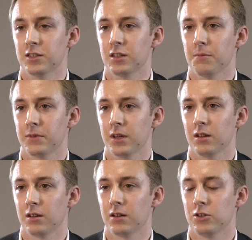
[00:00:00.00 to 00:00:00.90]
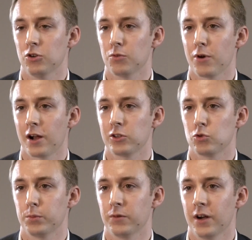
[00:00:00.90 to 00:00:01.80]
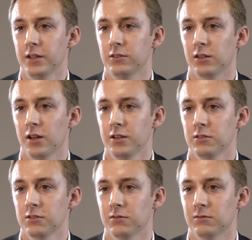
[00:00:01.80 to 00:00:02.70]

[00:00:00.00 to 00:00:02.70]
something your practice would provide to clients?